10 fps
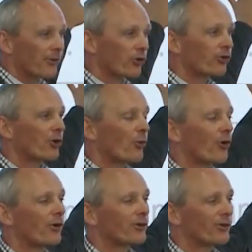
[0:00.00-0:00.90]
in the digital
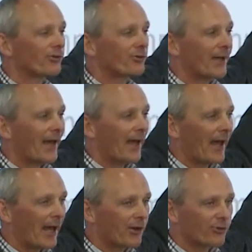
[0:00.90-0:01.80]
world is
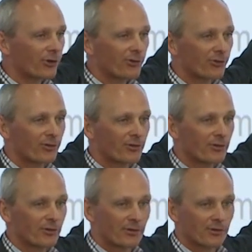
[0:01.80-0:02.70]
access,
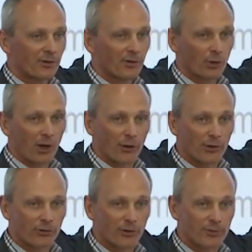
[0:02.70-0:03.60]
not
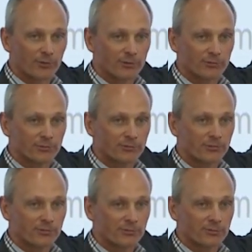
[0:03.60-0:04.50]
ownership.
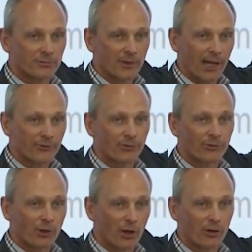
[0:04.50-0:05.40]
Access,
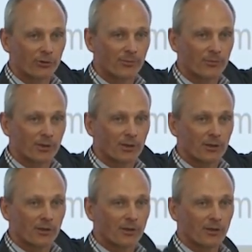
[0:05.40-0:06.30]
not ownership.
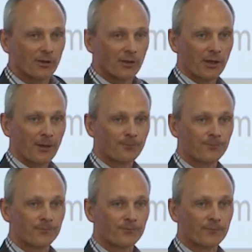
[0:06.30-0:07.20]

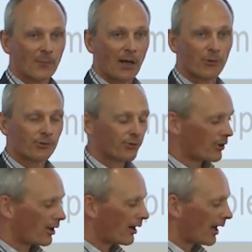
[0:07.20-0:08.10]
Um, I was
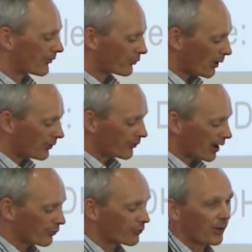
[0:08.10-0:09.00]
uh, last Wednesday
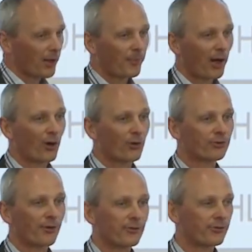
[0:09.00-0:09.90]
at Australia
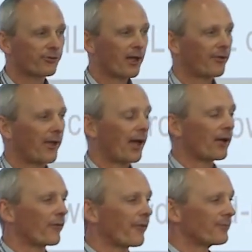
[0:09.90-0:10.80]
Post, and that scared the hell
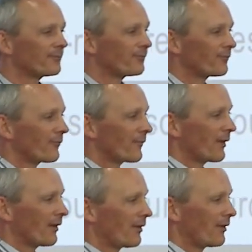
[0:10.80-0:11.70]
out of
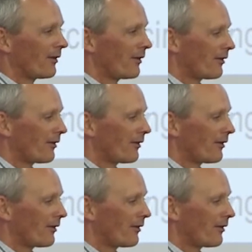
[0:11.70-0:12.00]
them.